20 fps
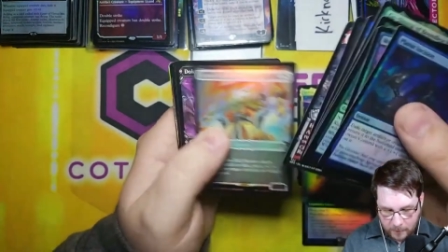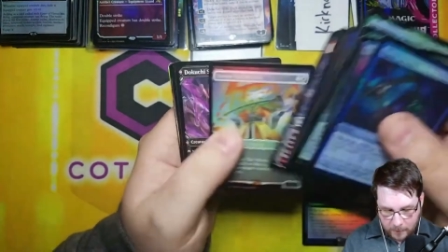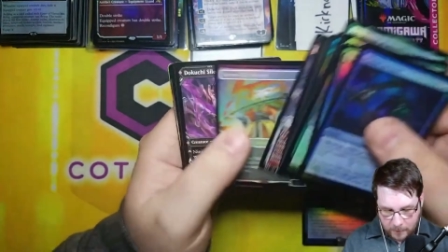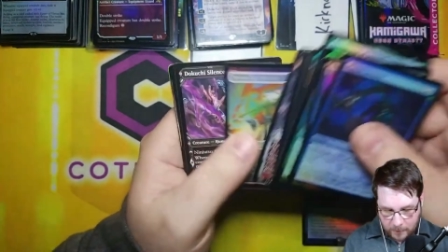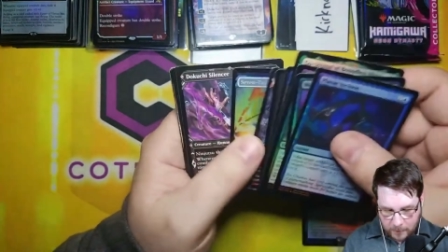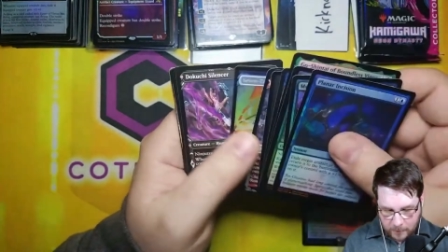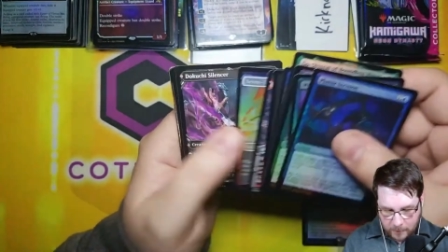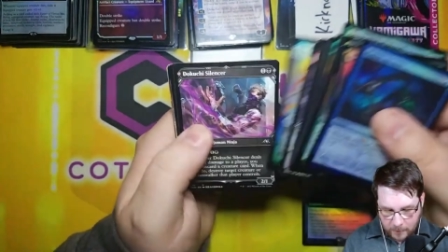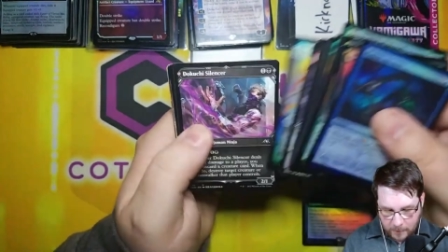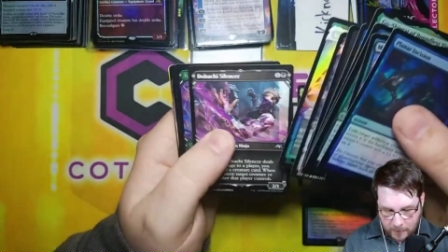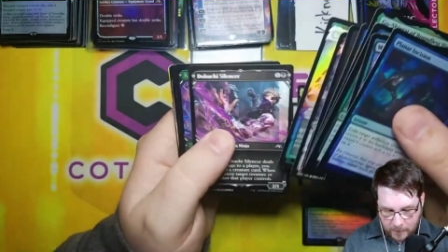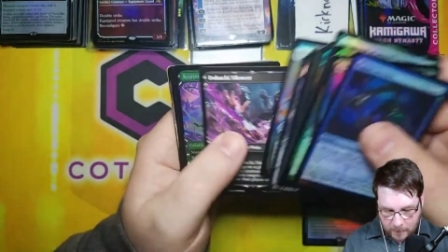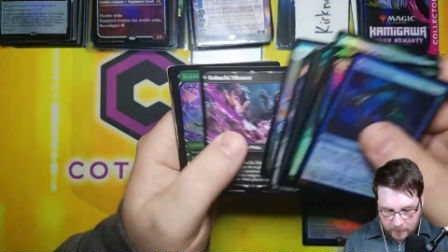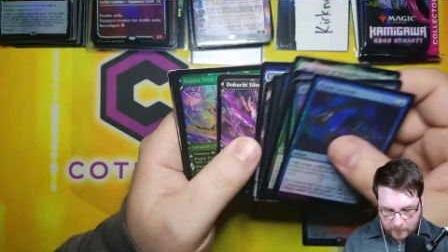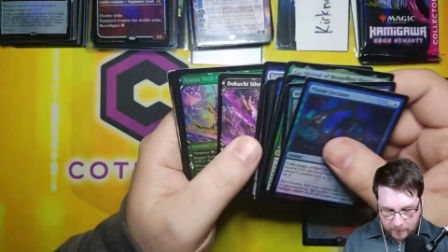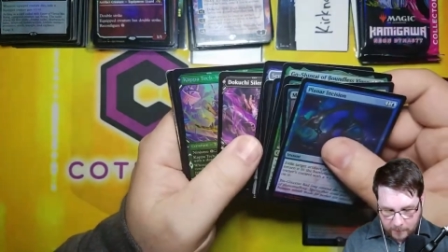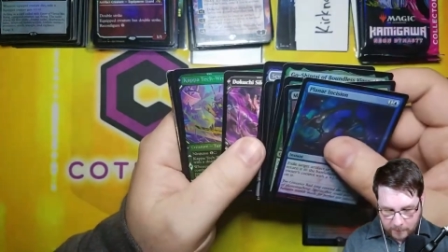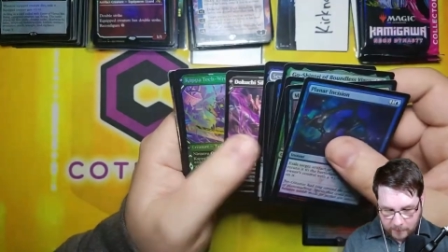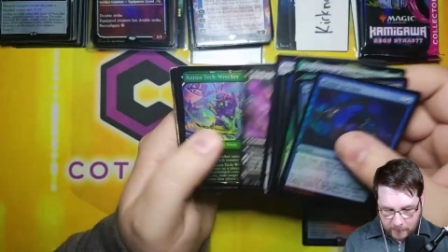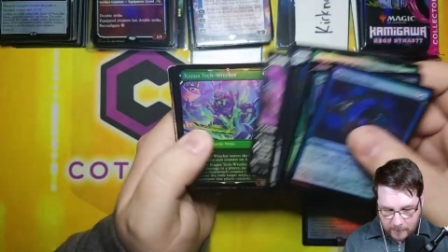Got our
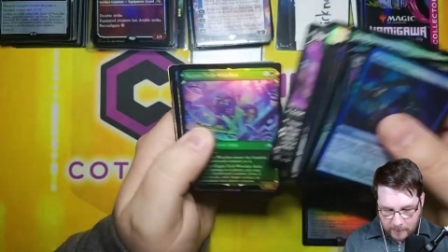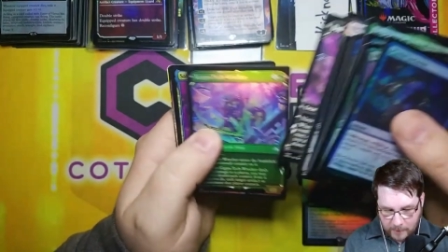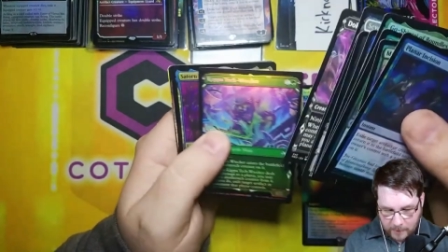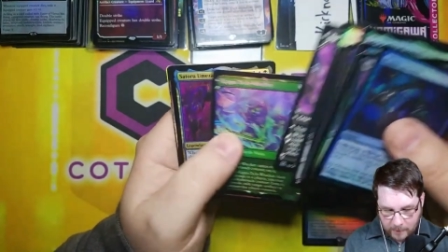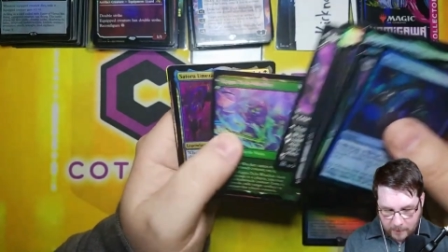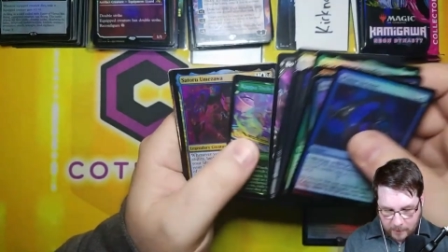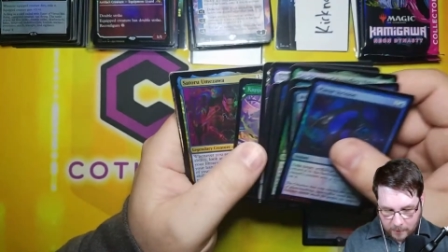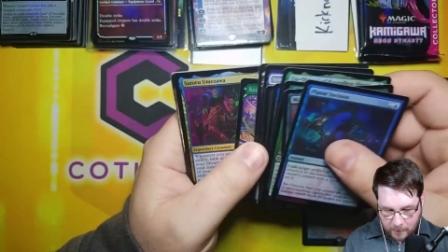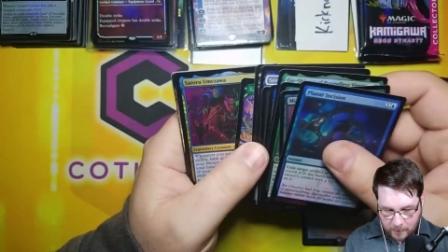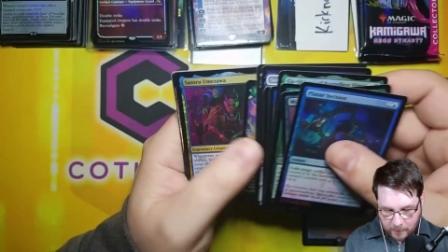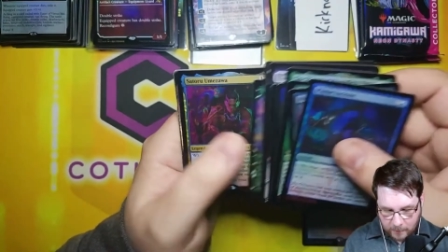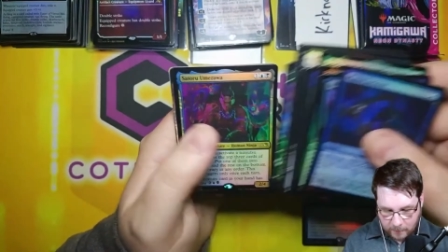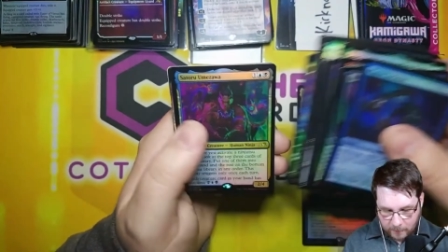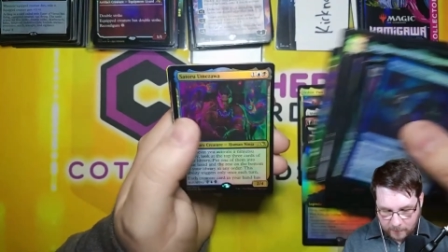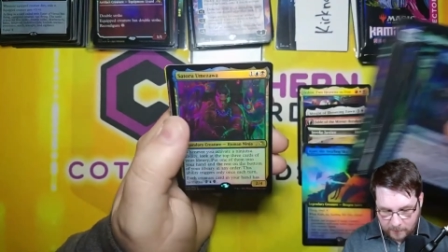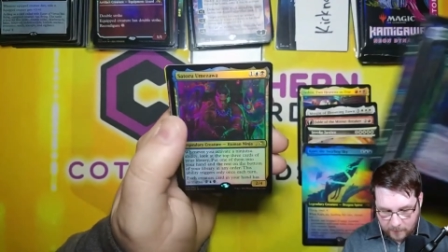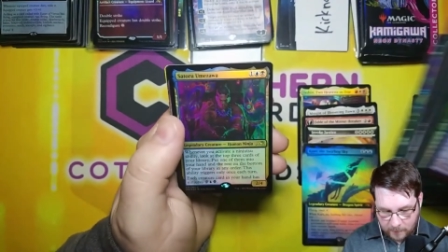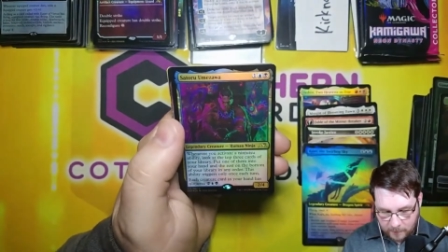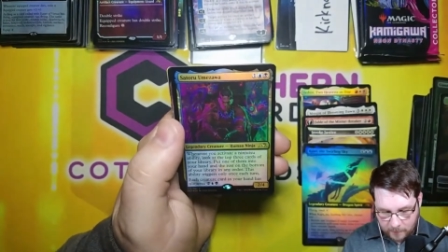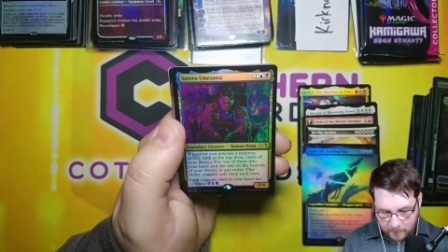commons here.
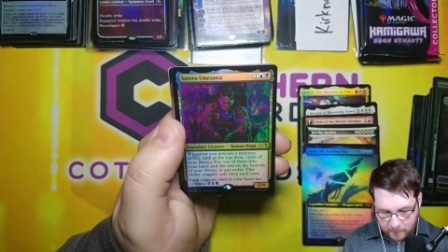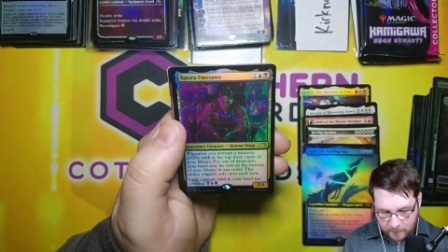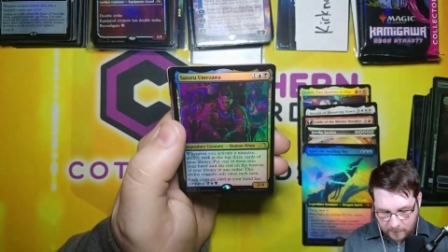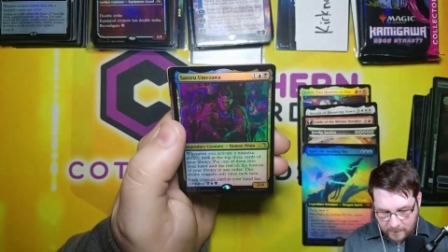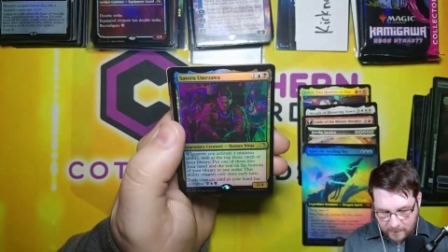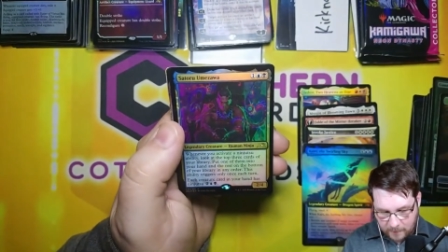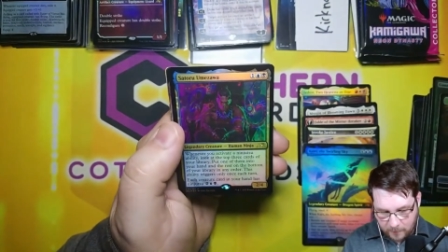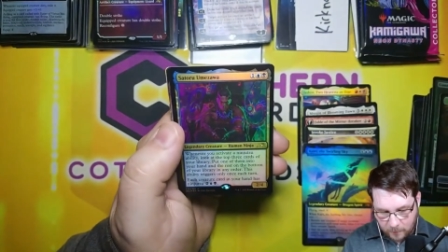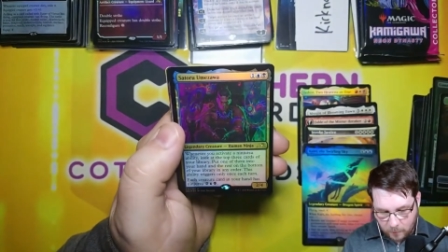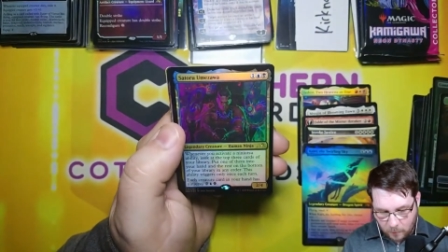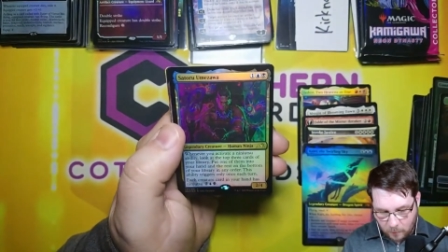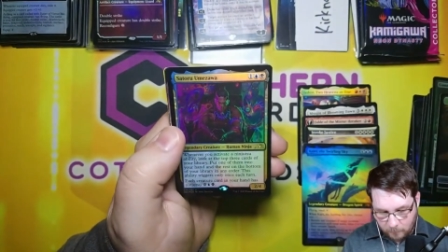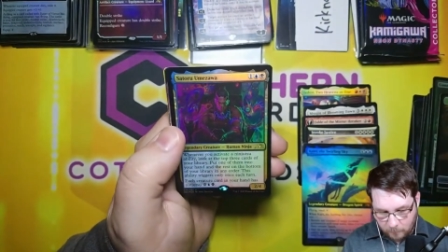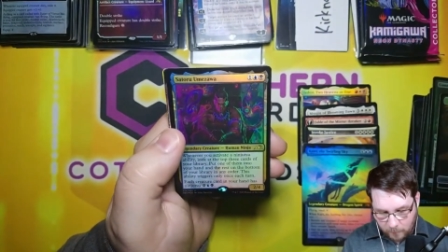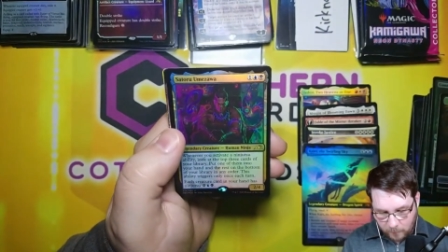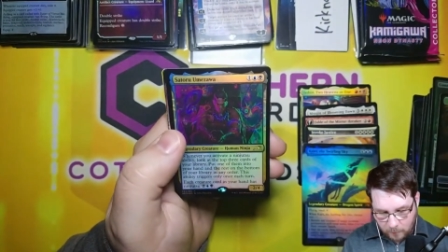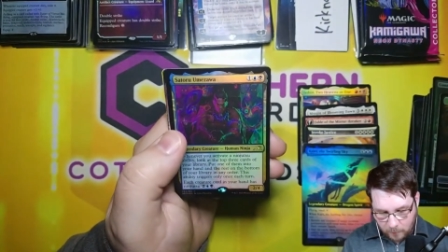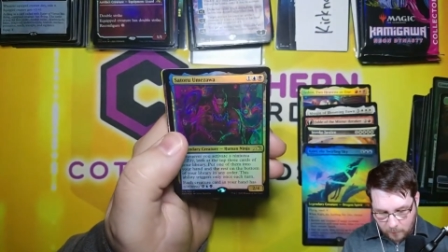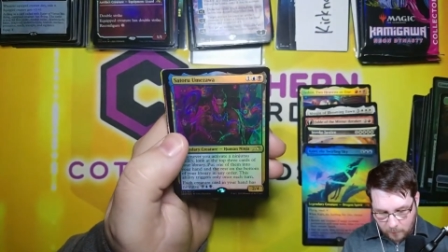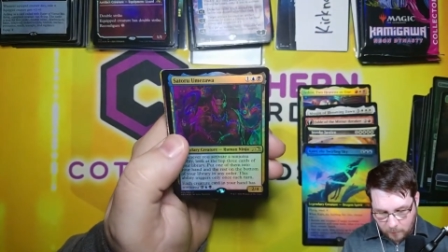So
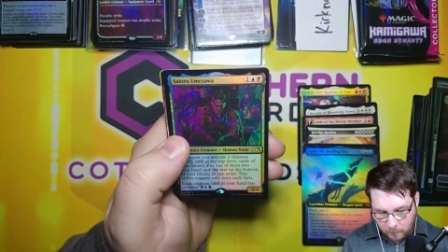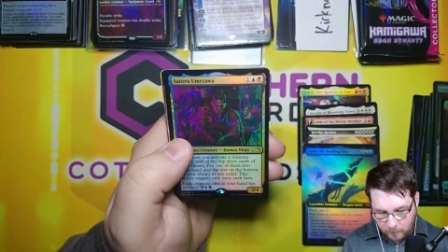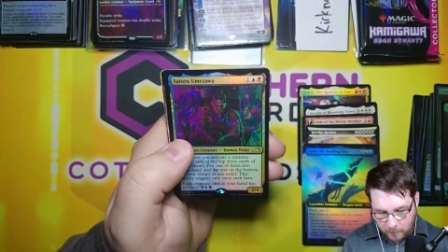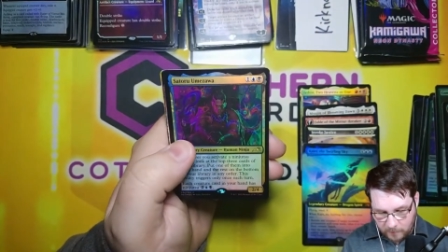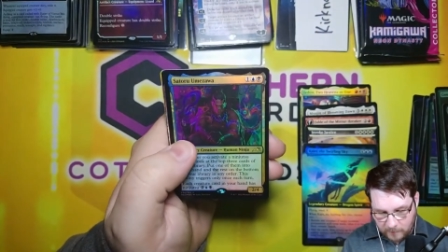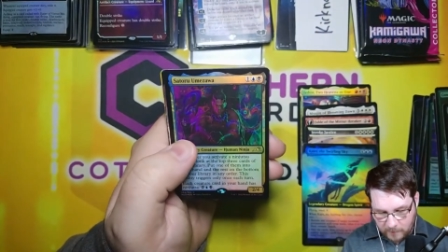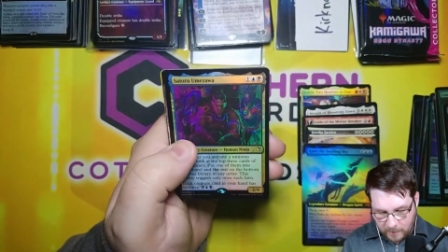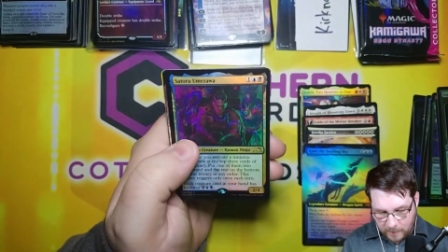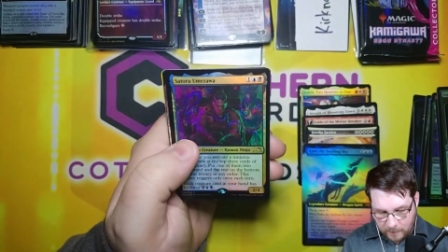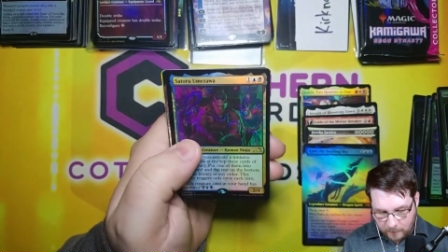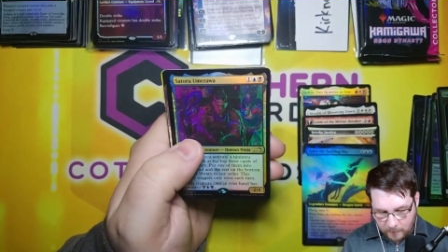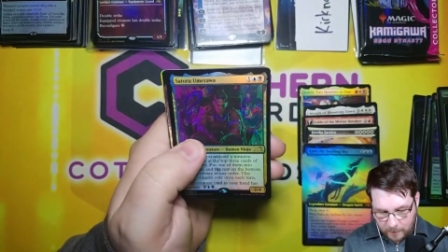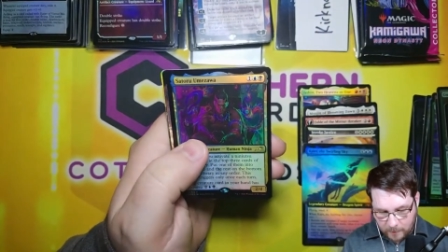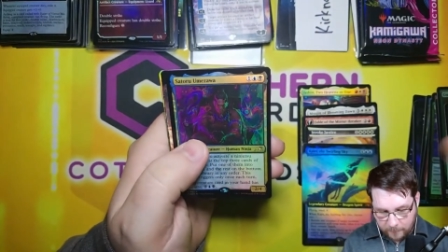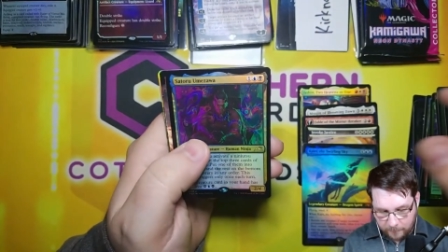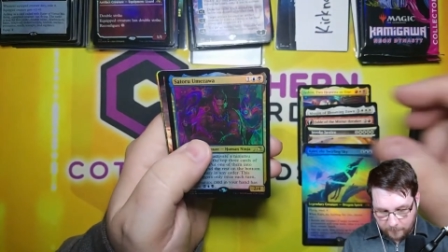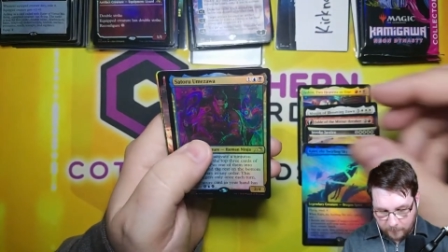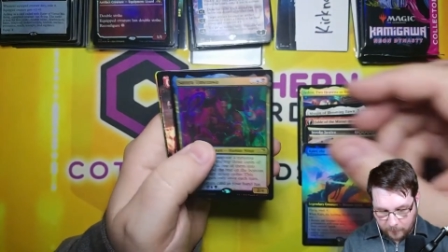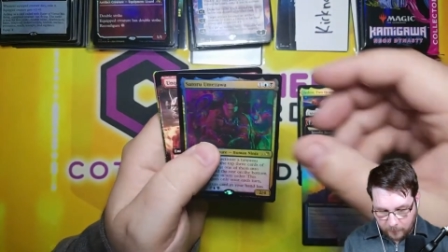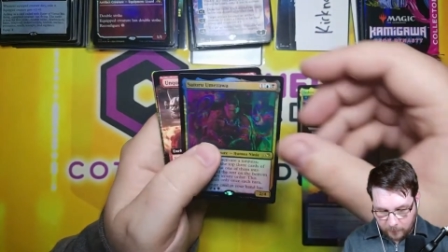Satoru Umezawa for